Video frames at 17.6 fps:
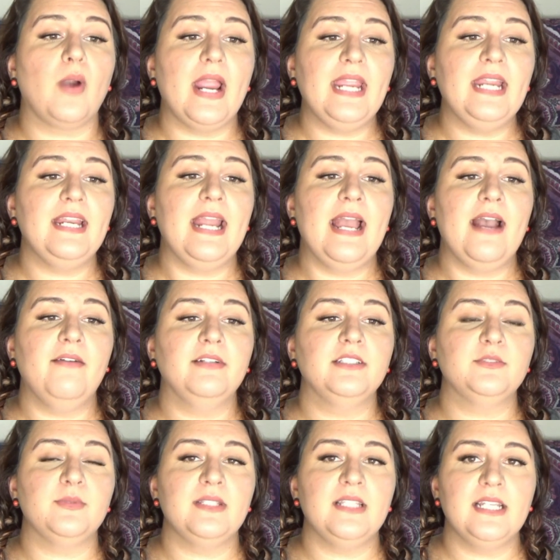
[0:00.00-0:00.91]
right now
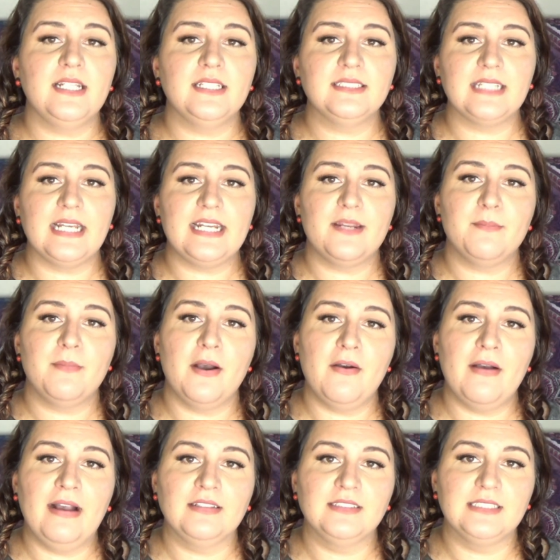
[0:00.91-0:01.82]
is when they decide to mow
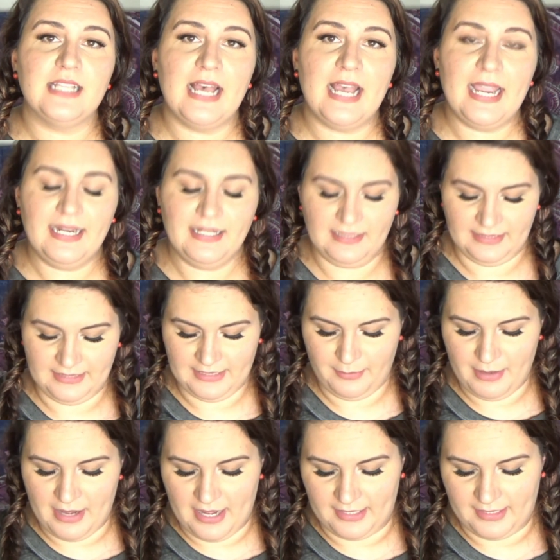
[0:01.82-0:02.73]
outside.
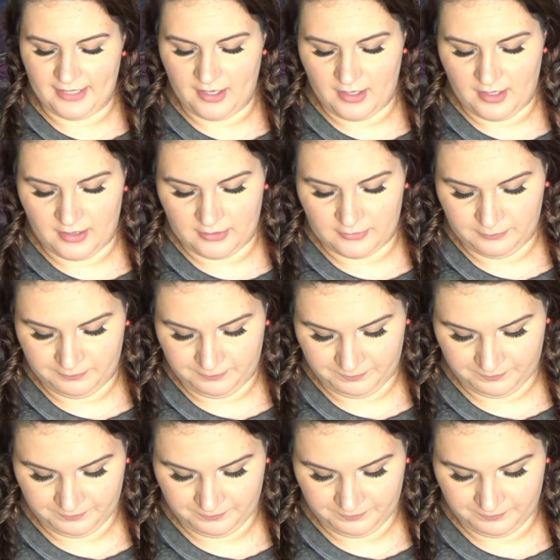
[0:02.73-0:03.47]
Come on, y'all.